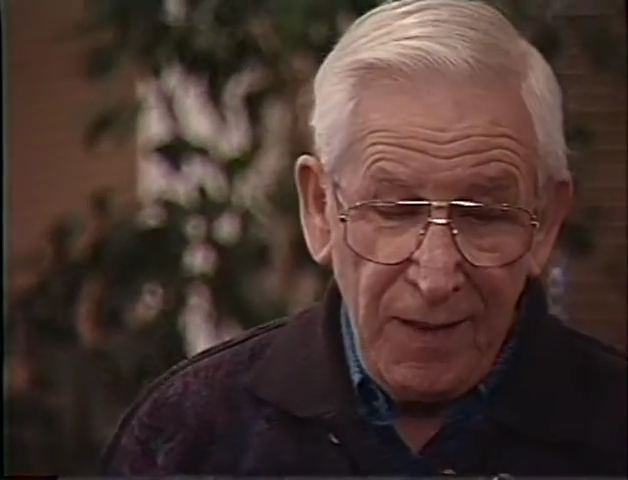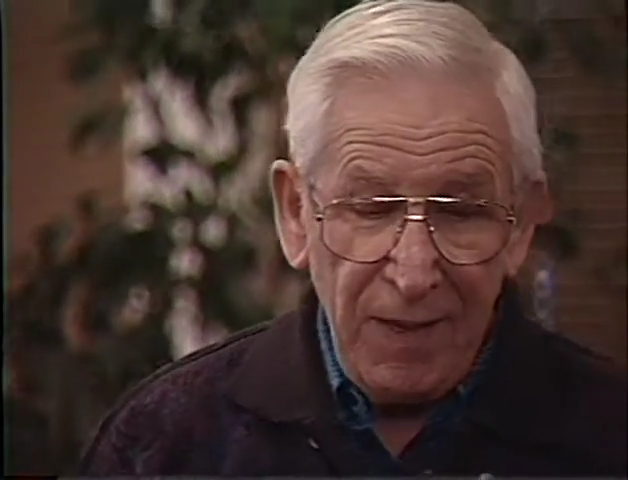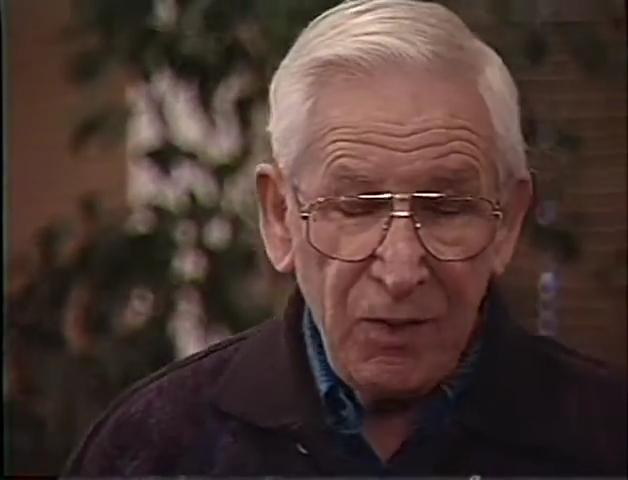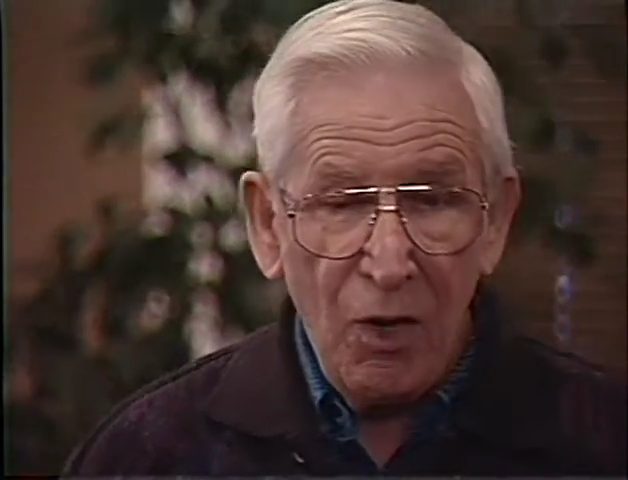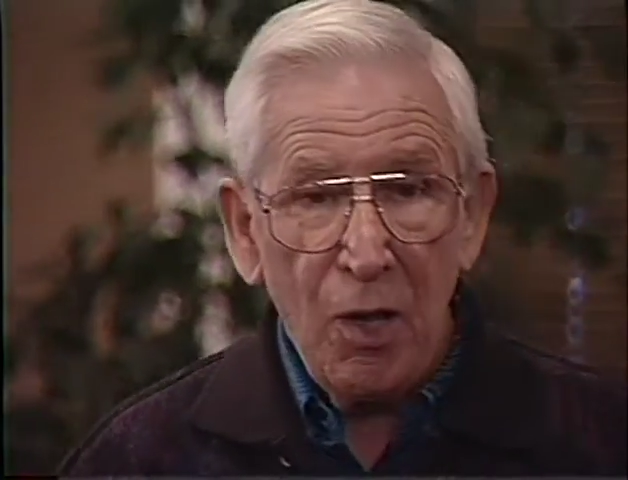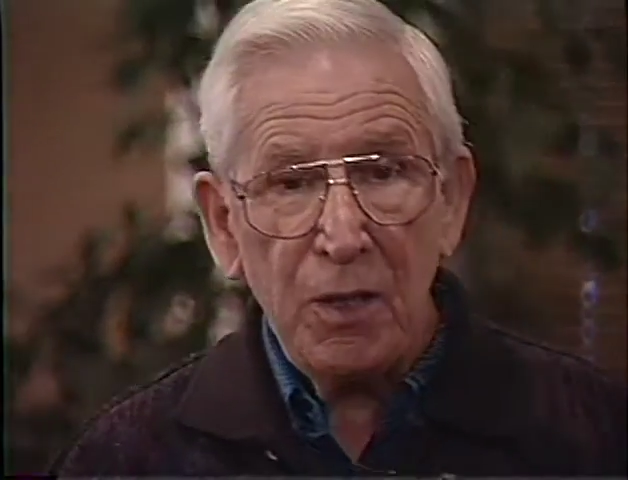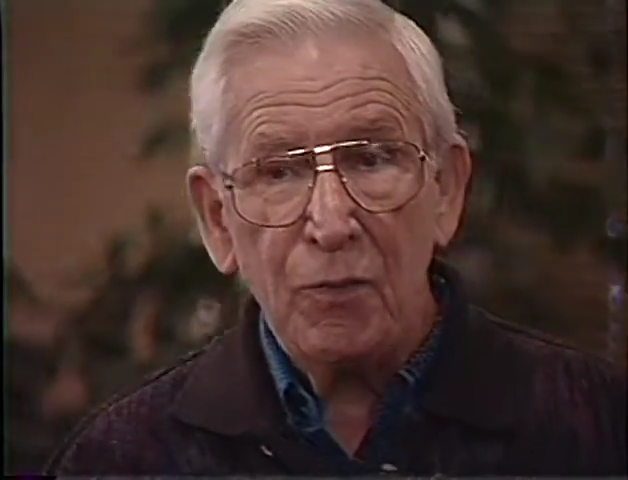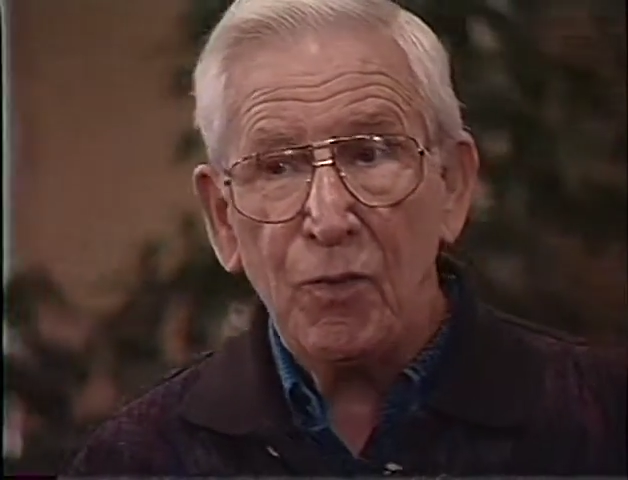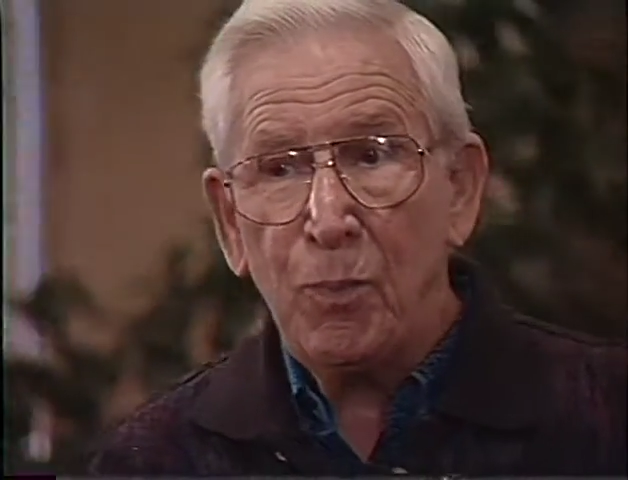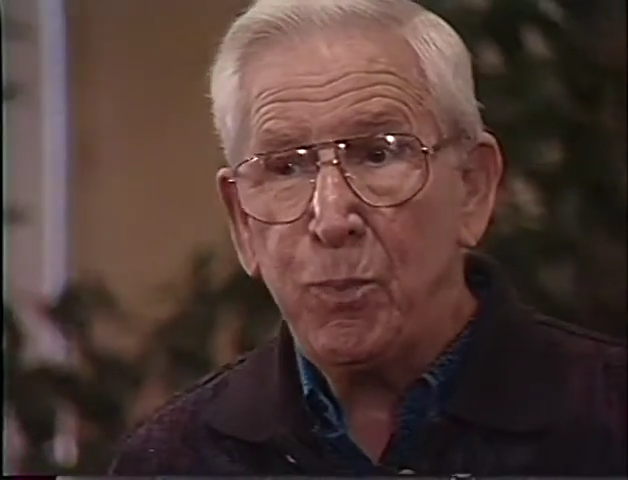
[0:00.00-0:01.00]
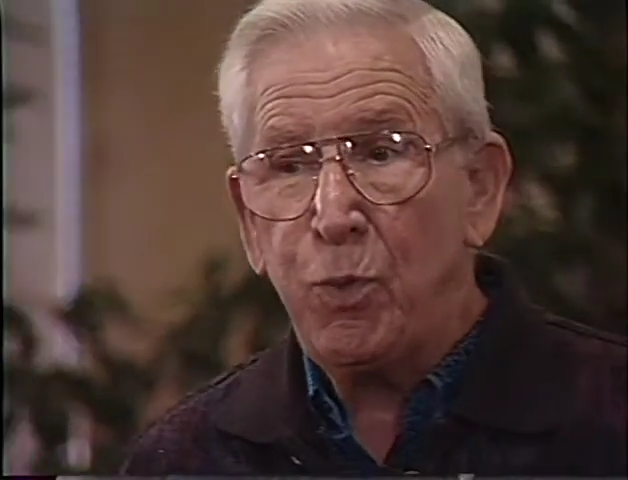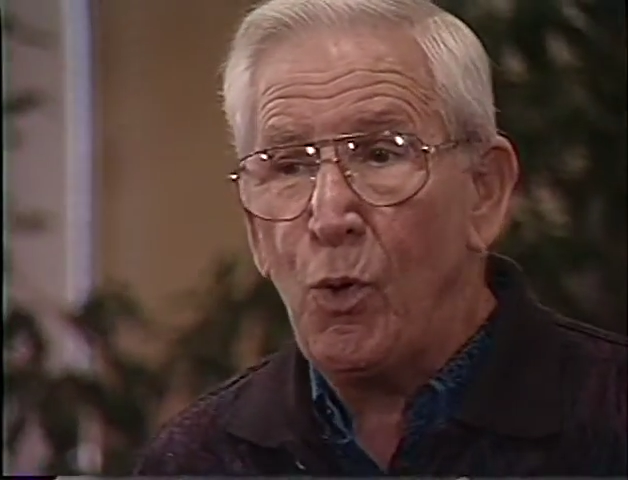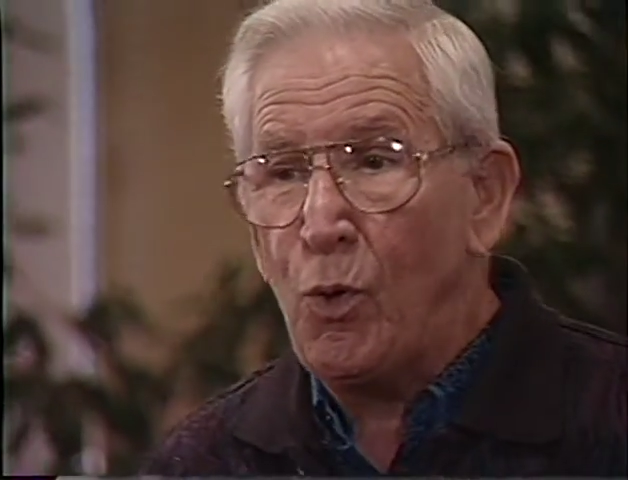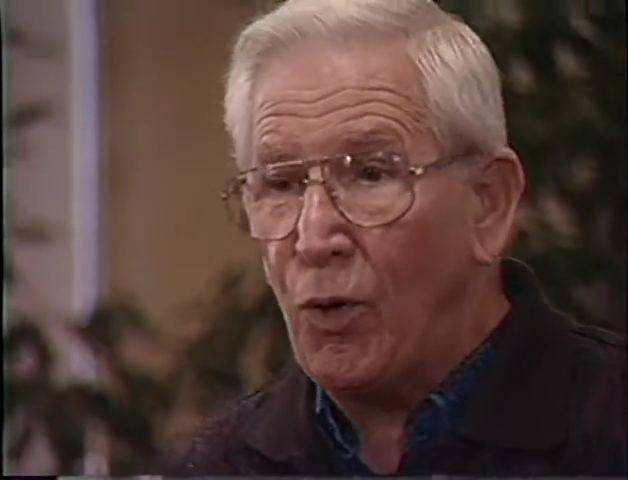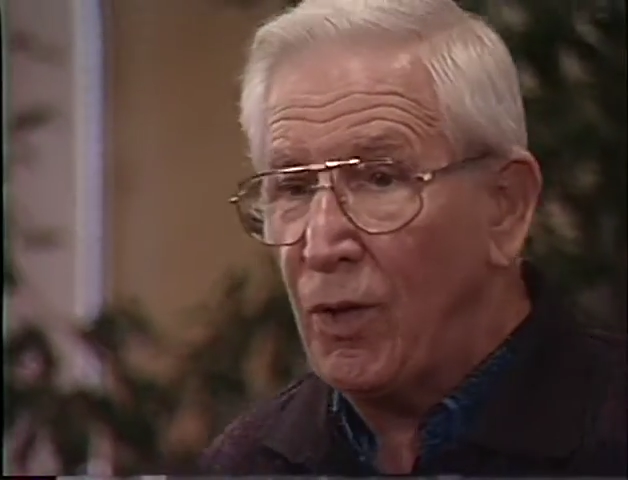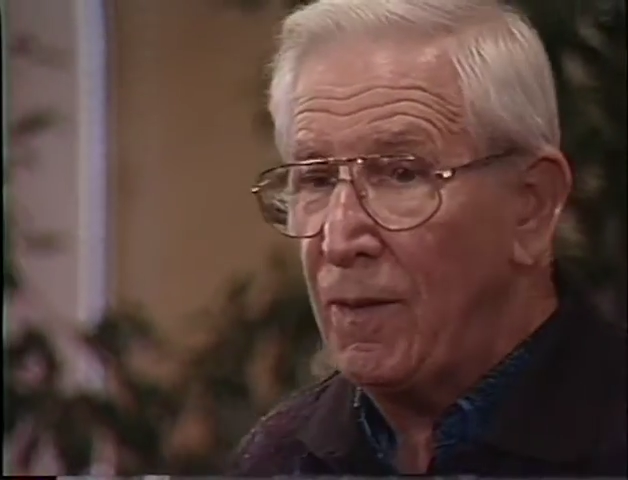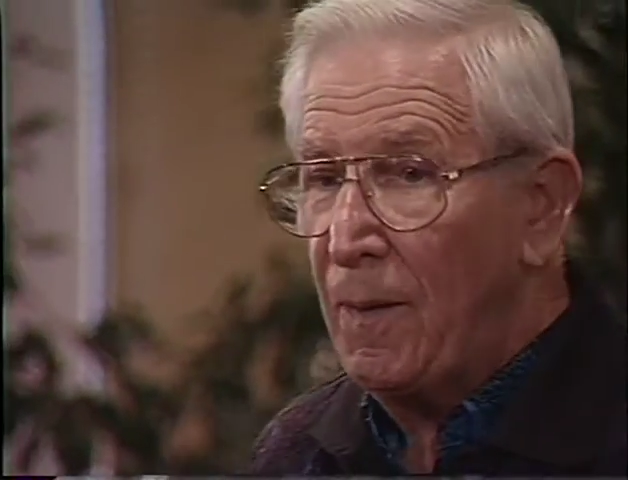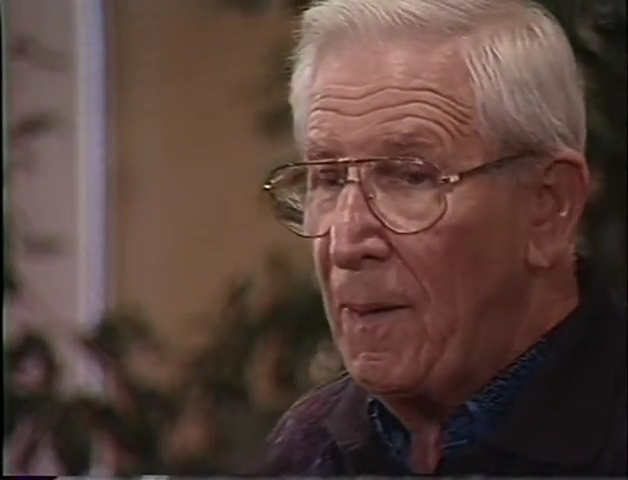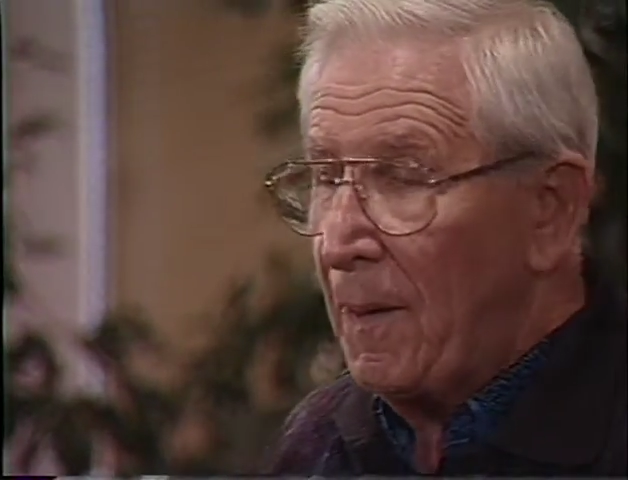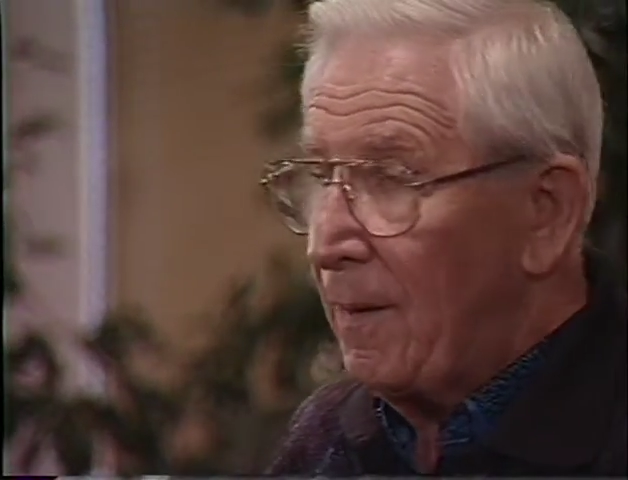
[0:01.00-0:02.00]
that kind of rapport,
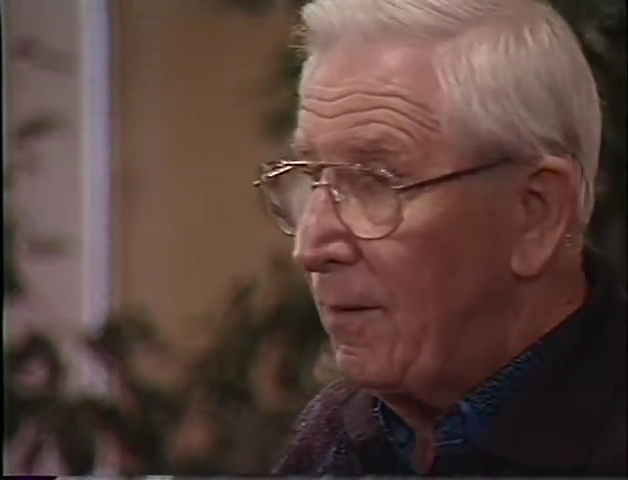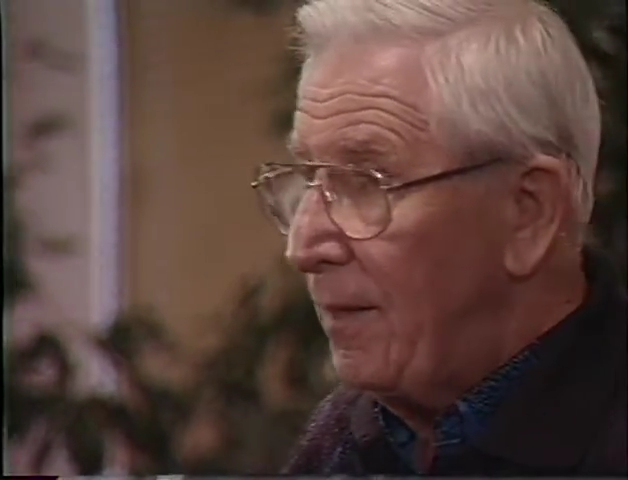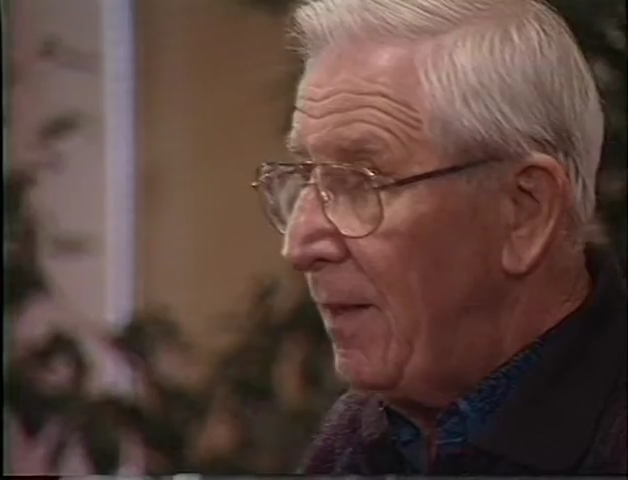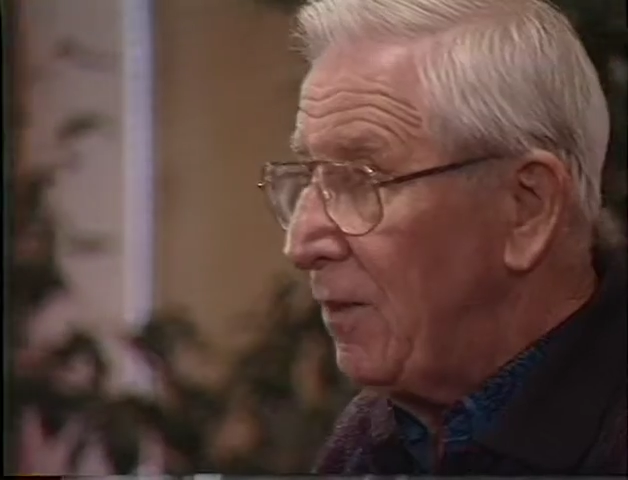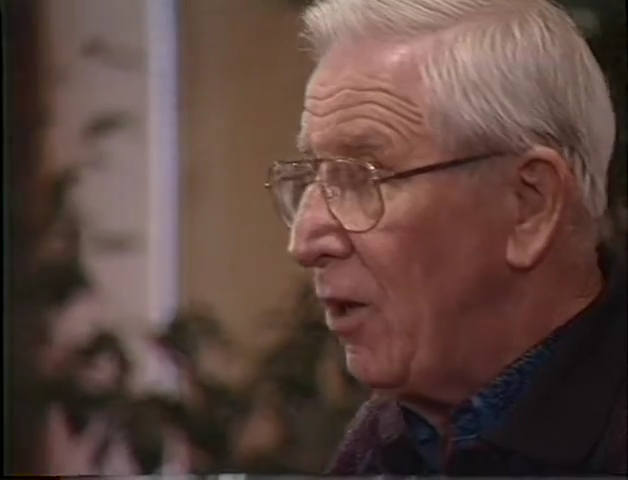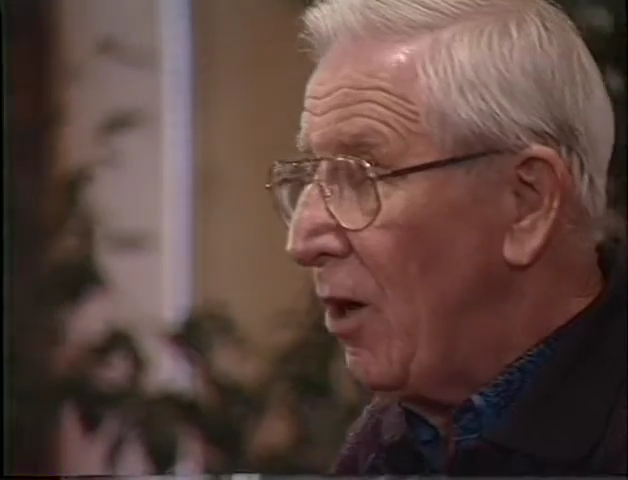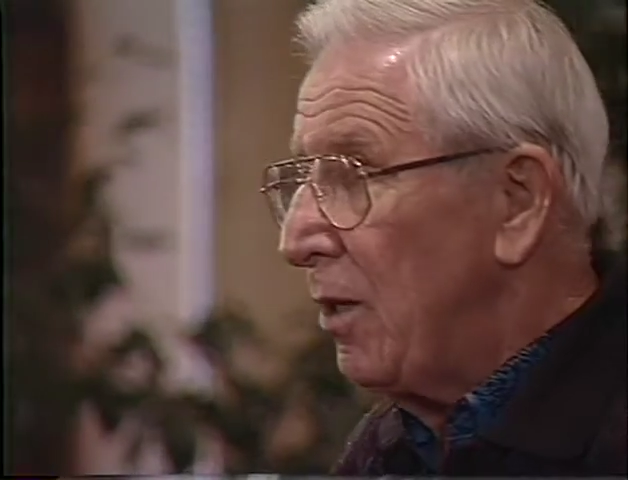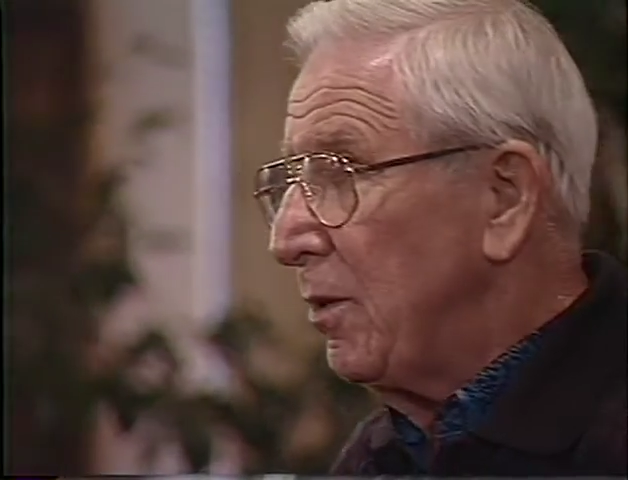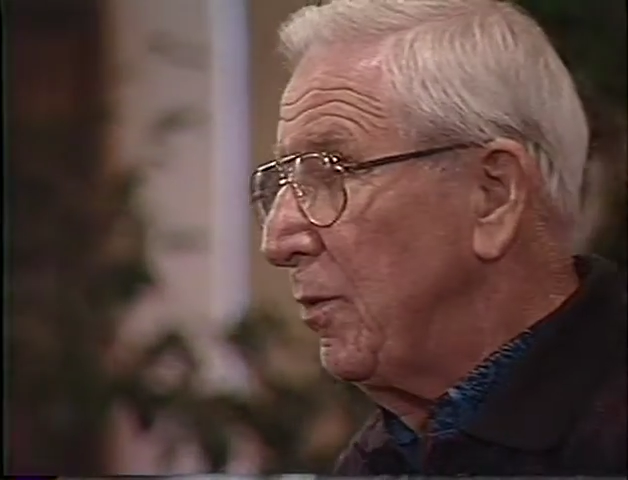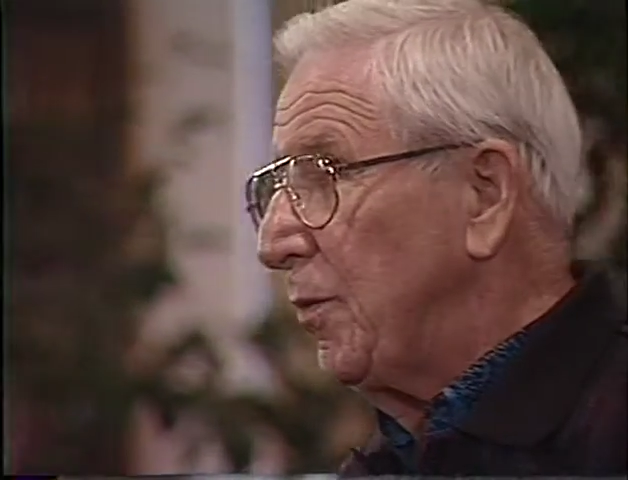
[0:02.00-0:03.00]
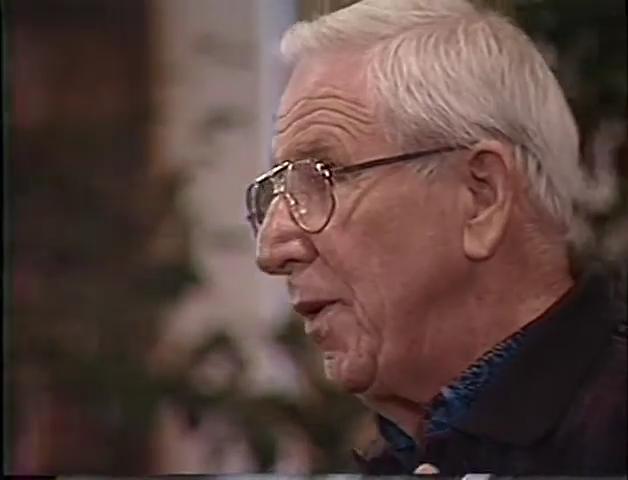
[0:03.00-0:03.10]
that kind of